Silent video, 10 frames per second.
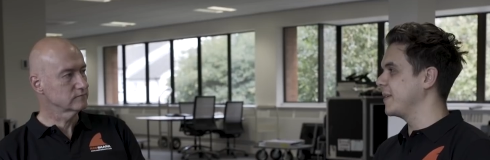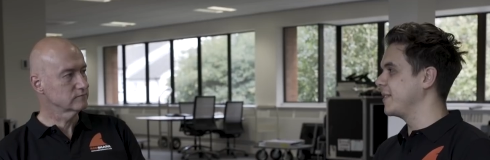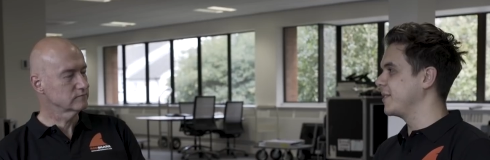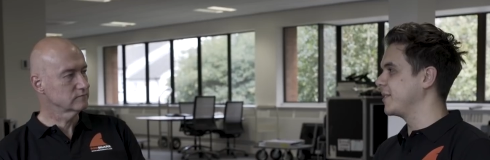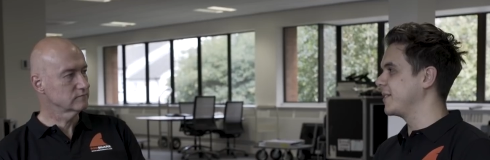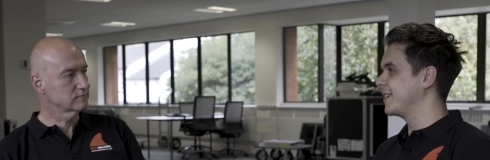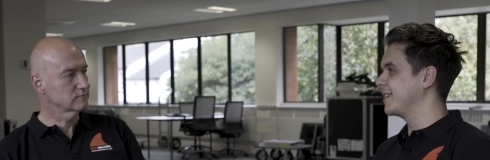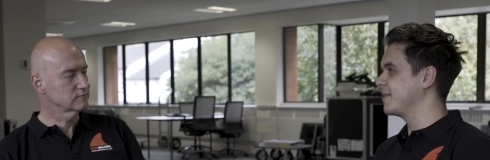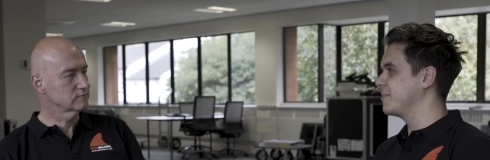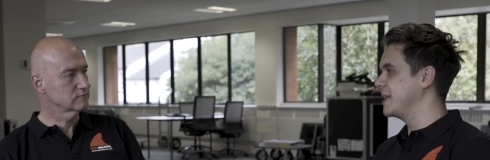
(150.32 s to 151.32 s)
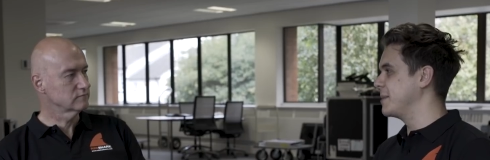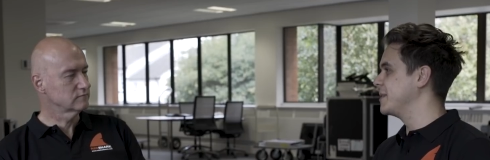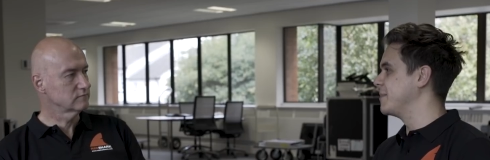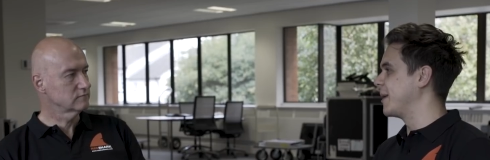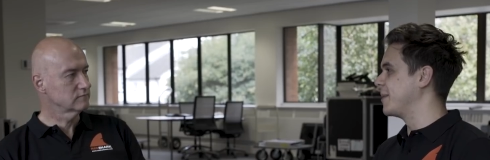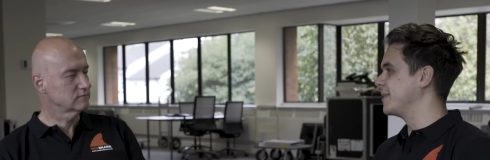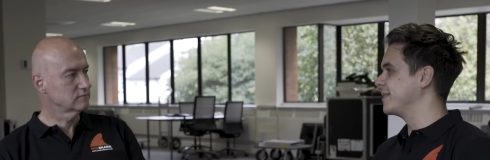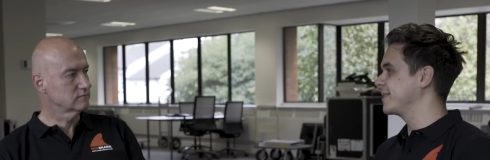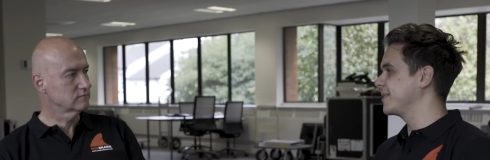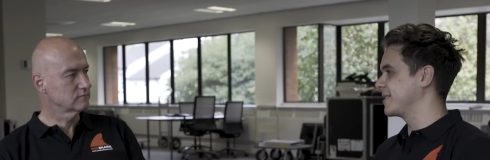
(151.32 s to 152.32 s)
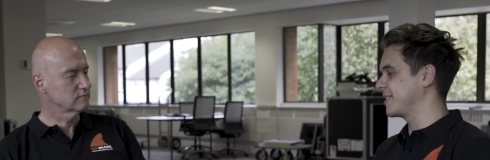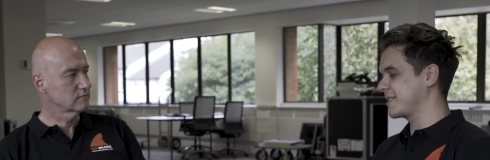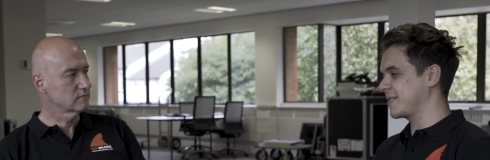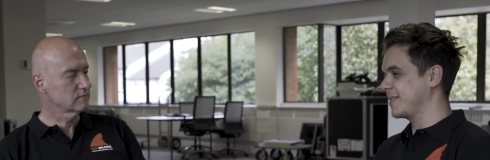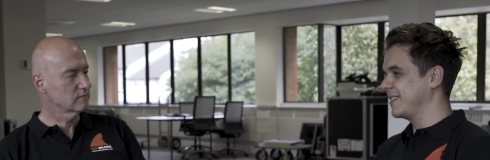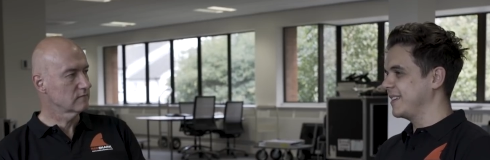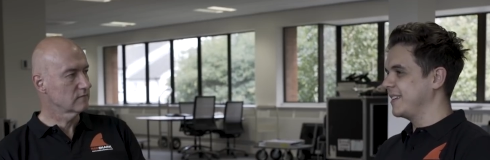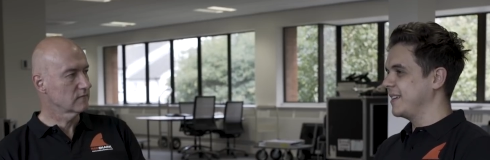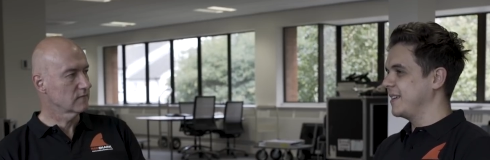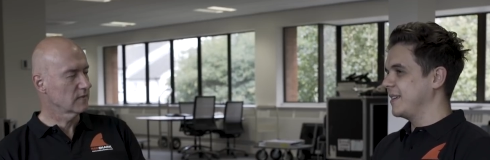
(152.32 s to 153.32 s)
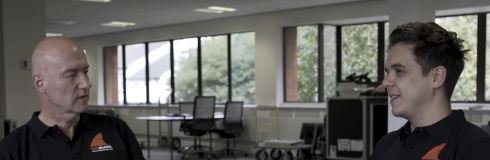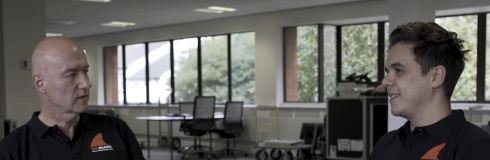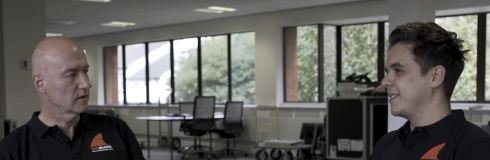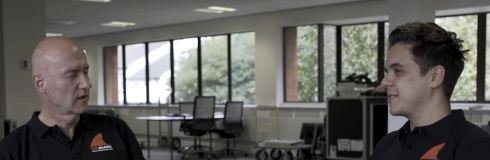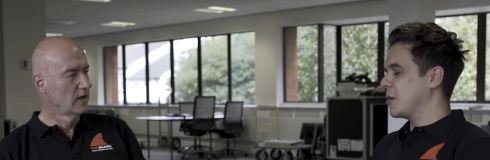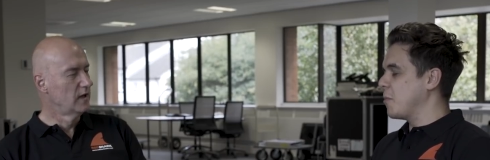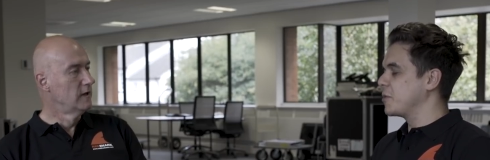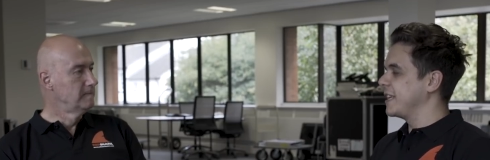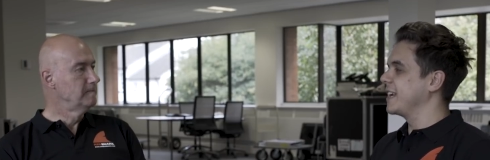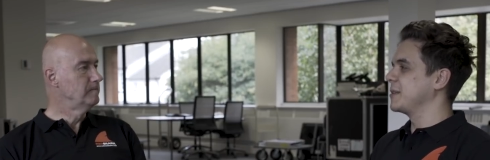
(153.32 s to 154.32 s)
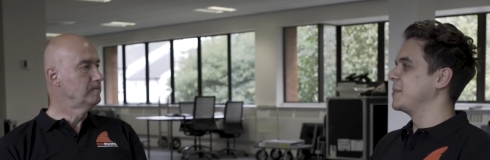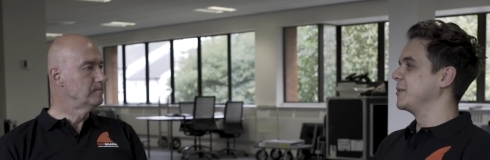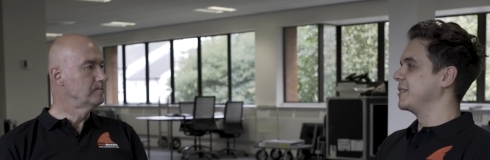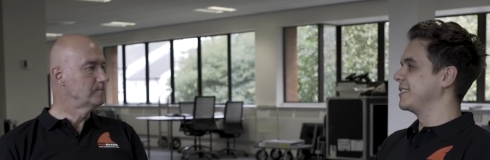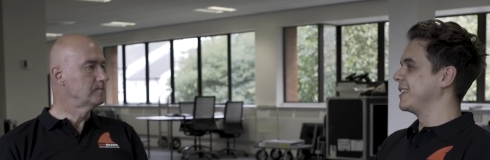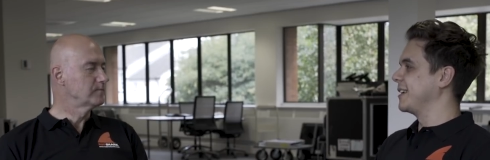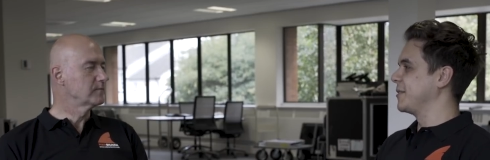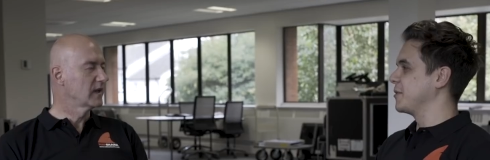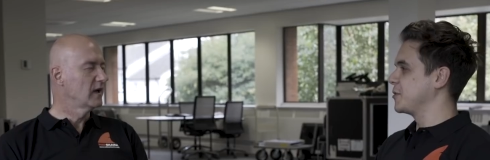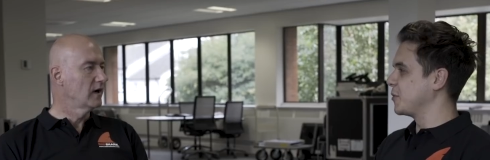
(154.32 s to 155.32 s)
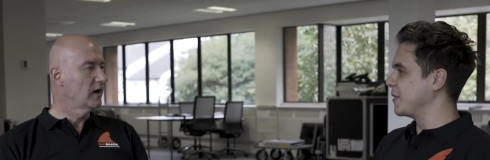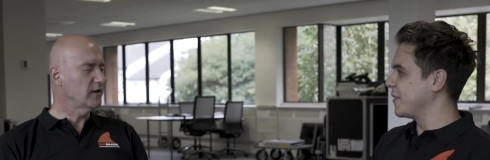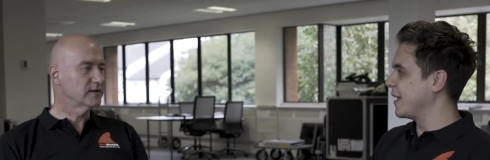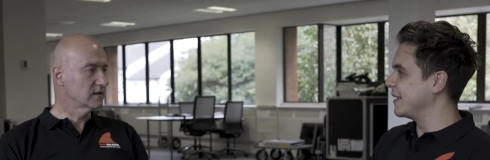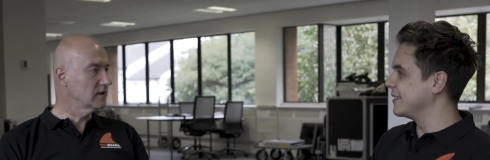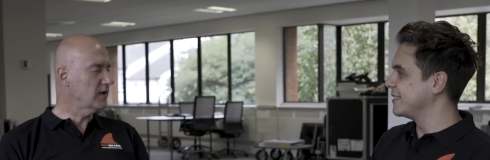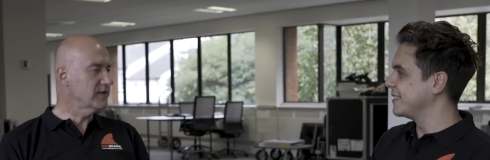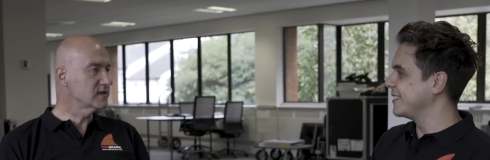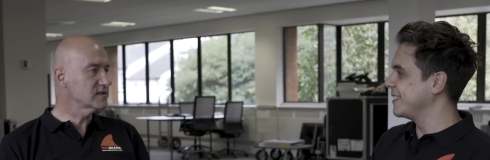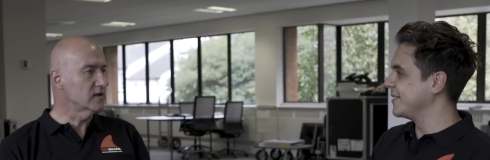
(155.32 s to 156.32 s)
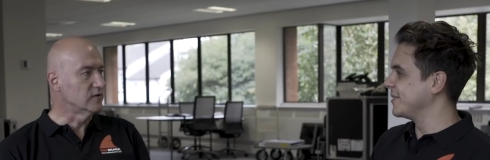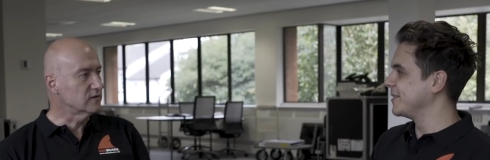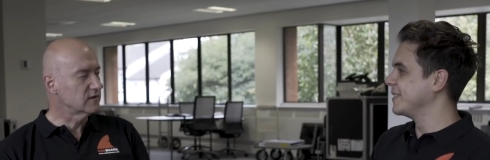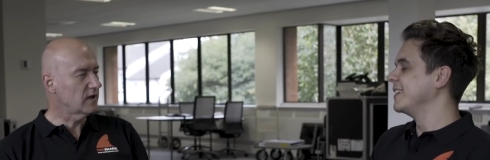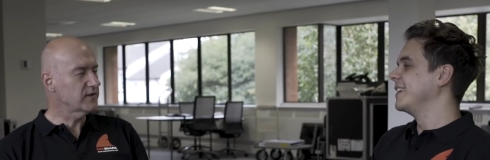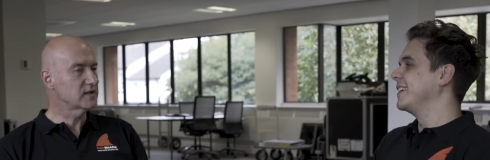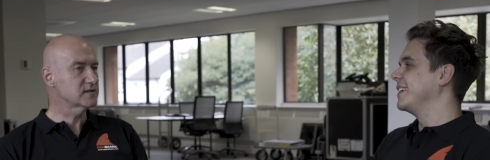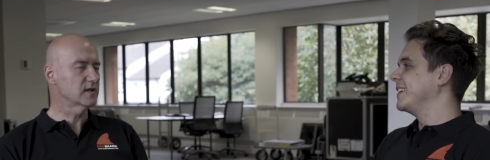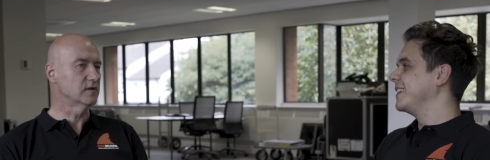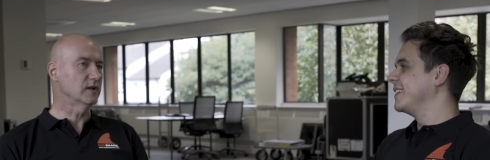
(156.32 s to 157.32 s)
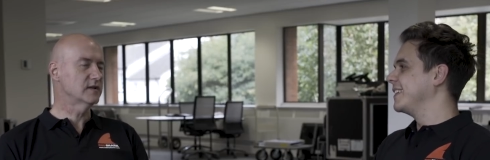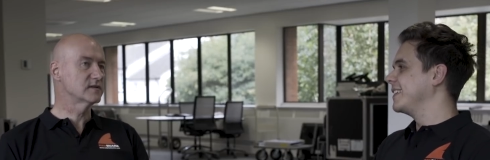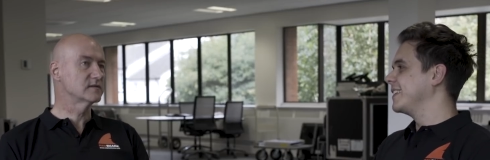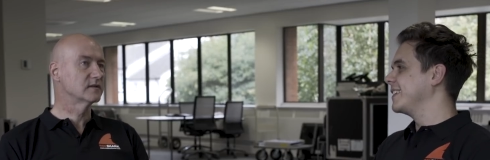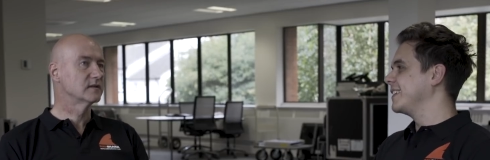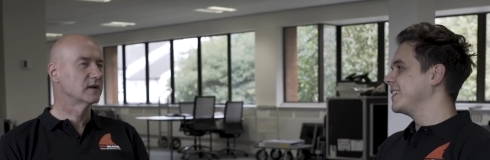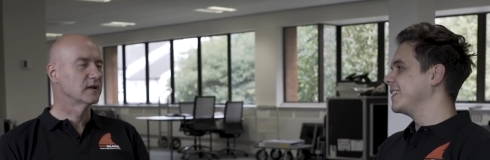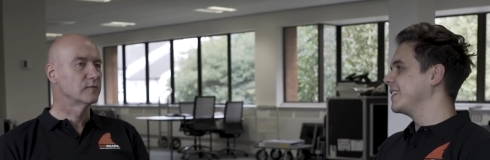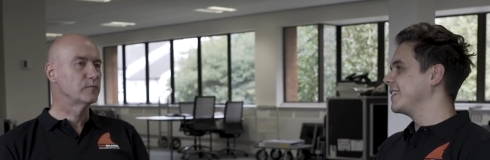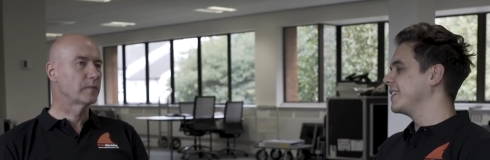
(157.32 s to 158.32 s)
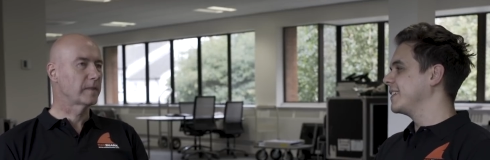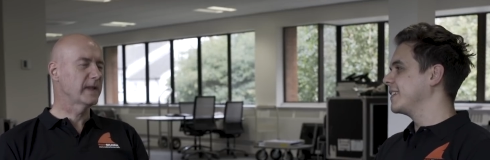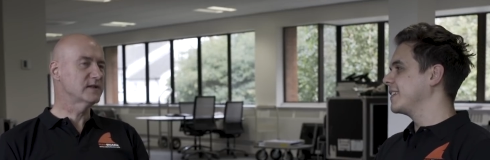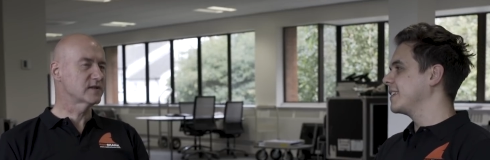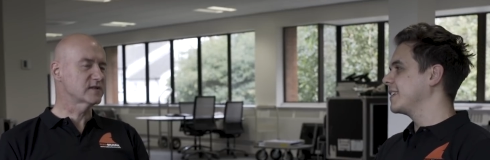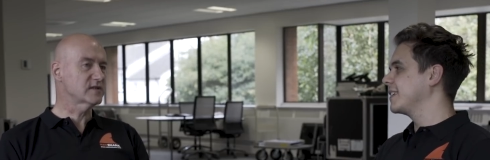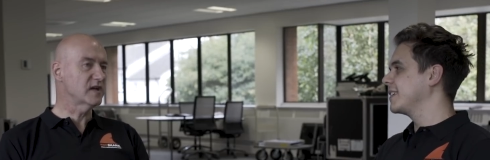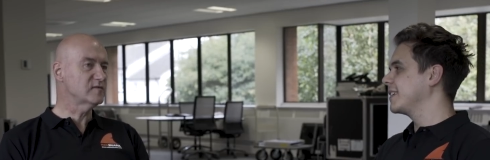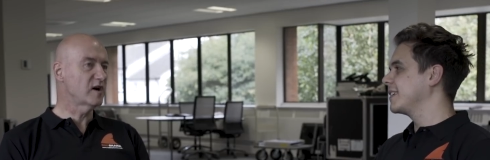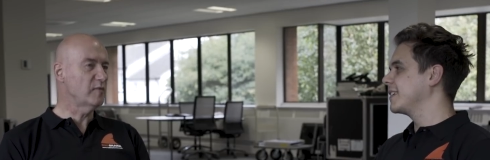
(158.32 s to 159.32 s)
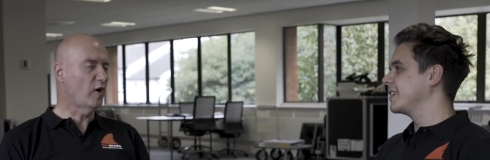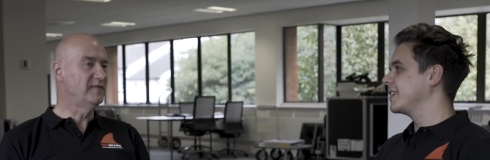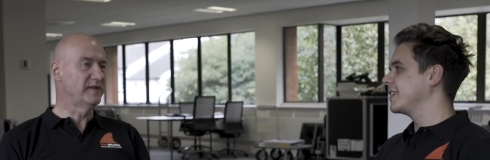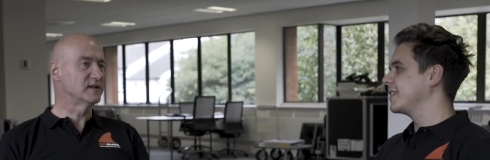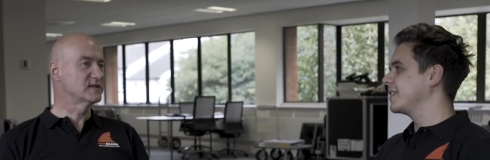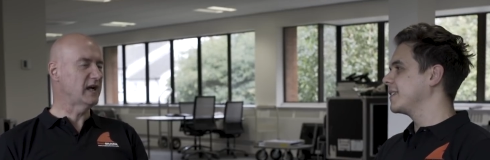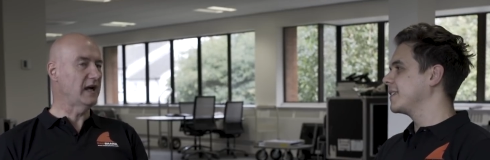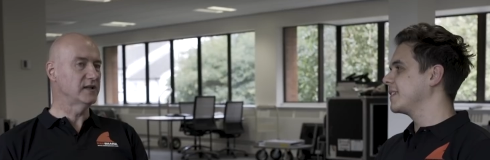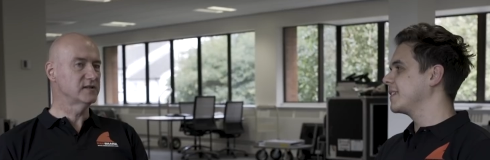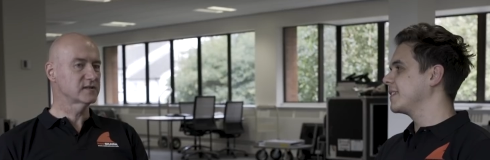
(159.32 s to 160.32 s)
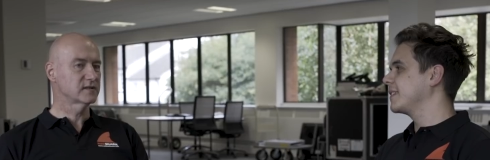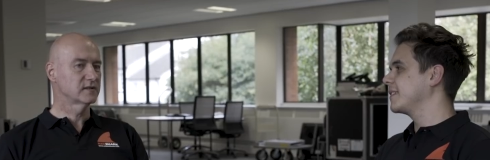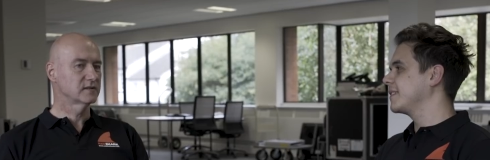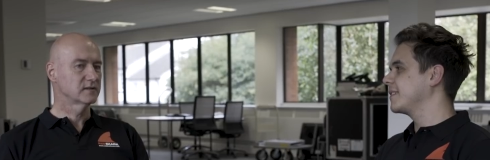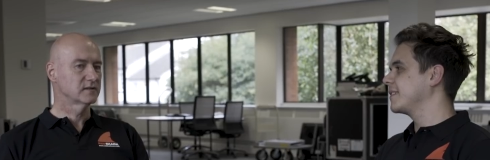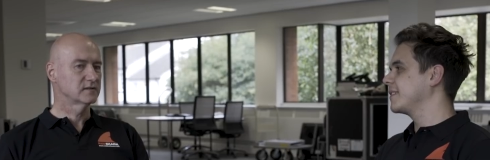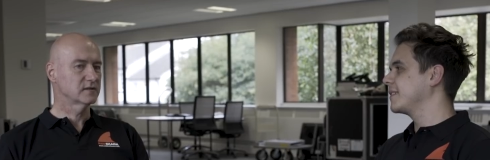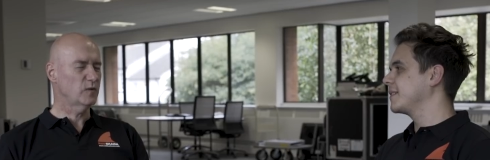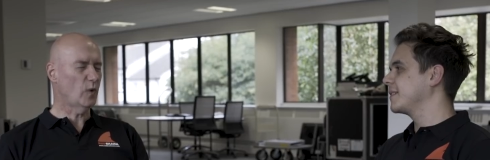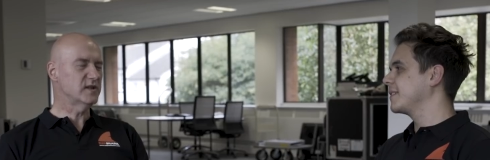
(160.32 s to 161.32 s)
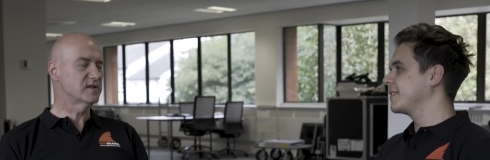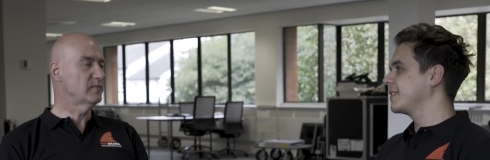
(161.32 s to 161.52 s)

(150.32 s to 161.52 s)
Speaker 1: in their naming department, because it's got more sex appeal to say, you know, the Sony
Speaker 2: Venice. I think so. I think so. It's at the same time obvious and quite